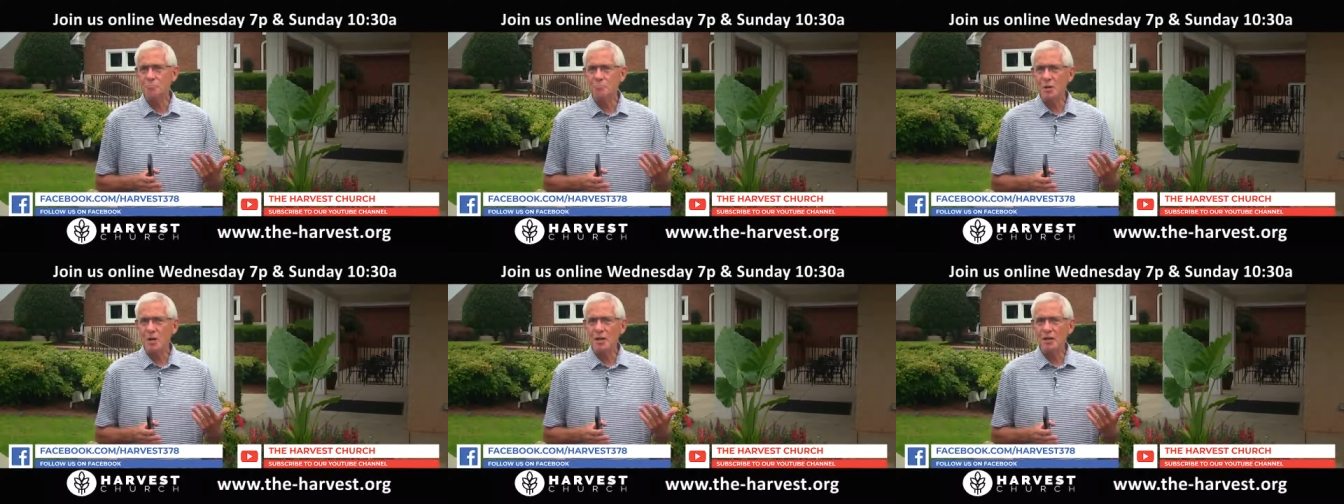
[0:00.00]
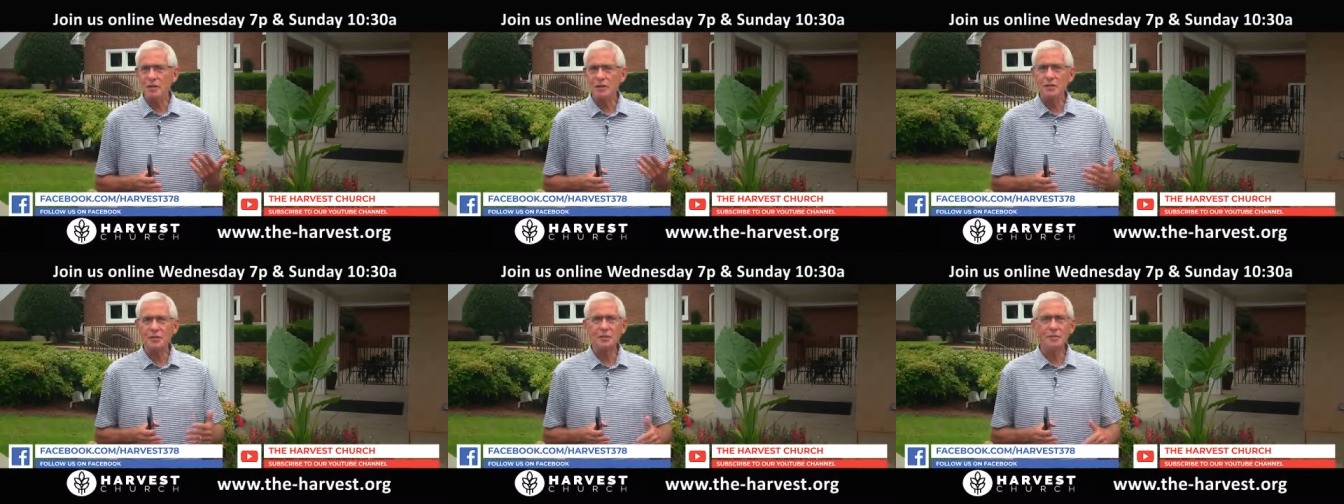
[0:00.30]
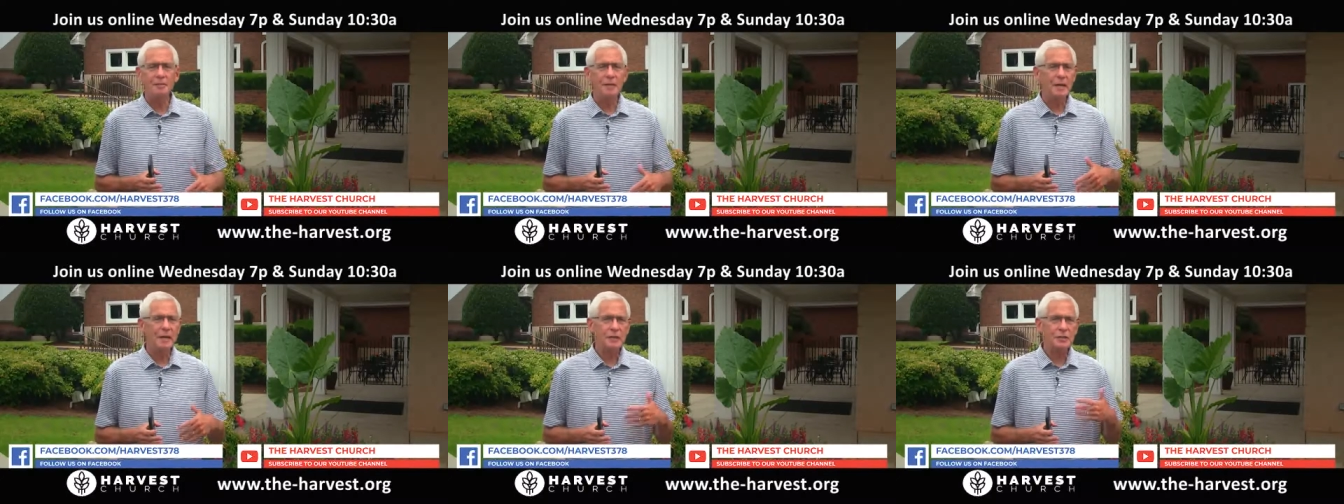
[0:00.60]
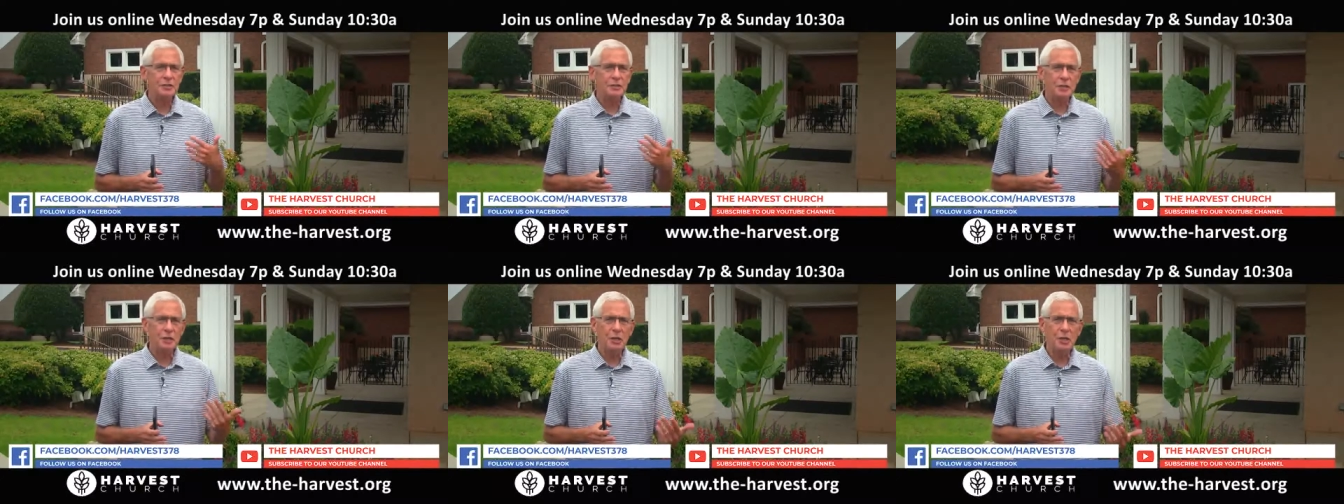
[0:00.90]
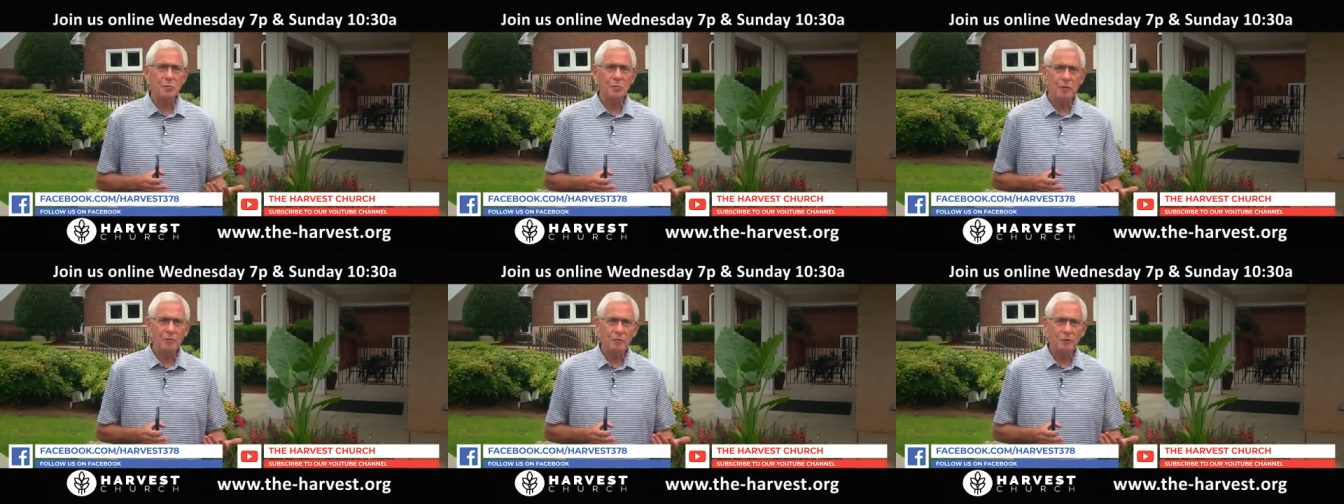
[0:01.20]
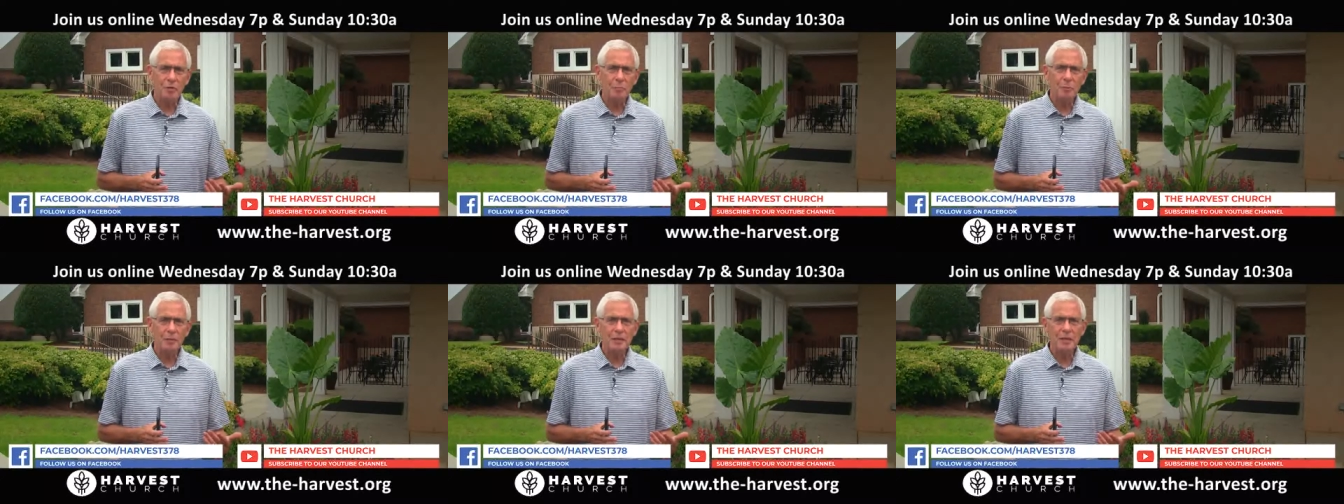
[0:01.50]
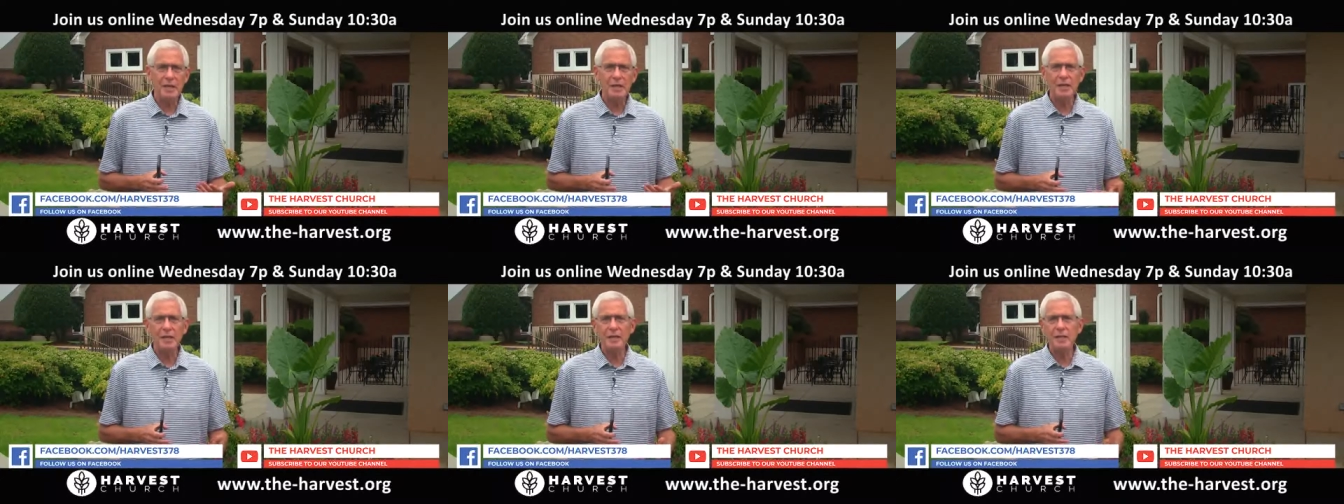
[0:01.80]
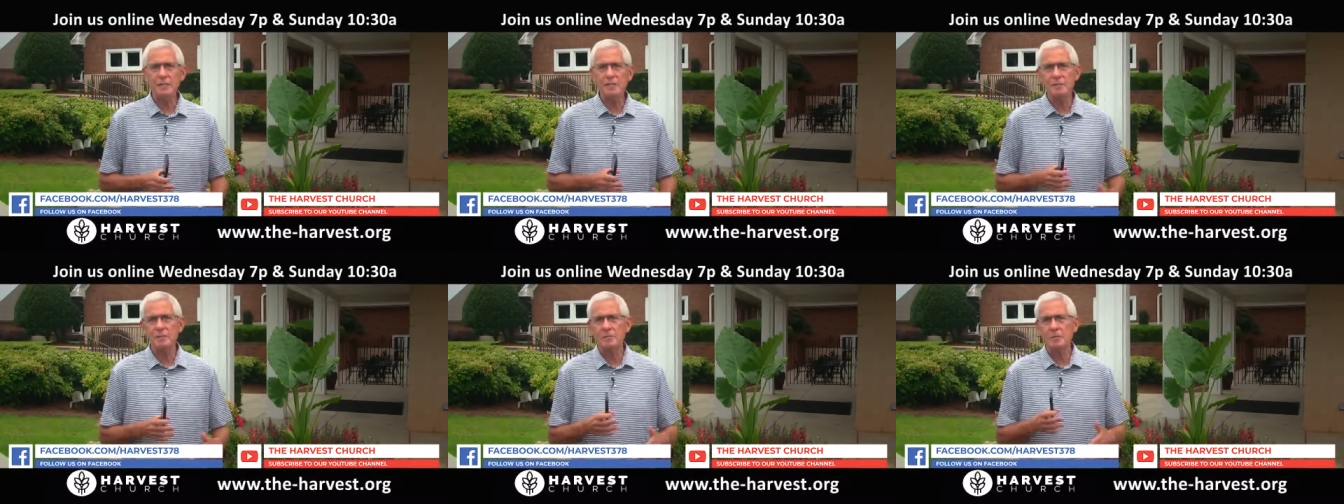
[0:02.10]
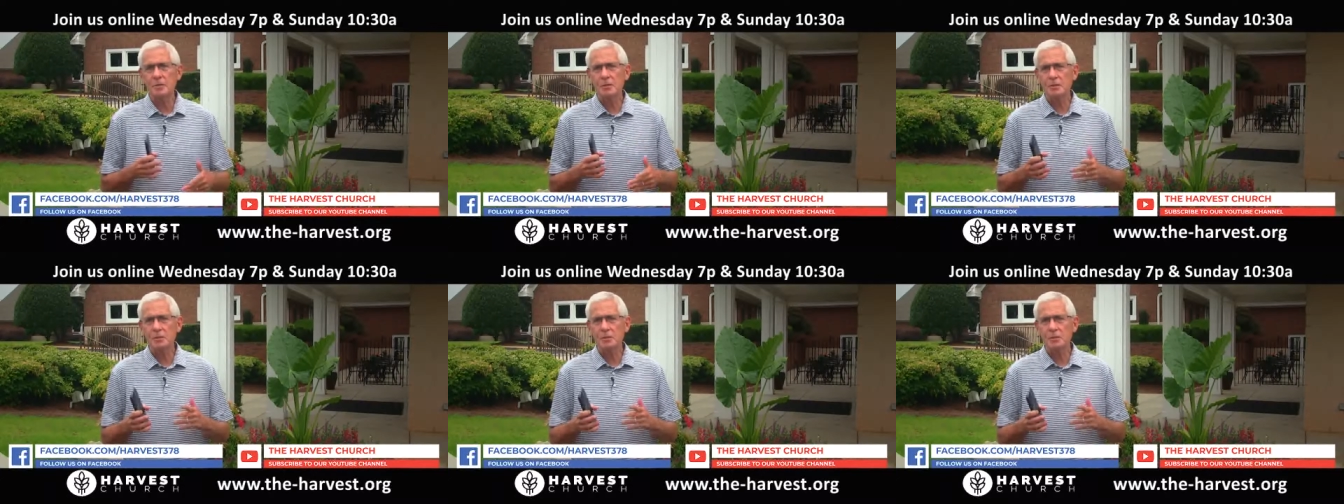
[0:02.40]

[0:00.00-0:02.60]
month, eighth the number of new beginnings,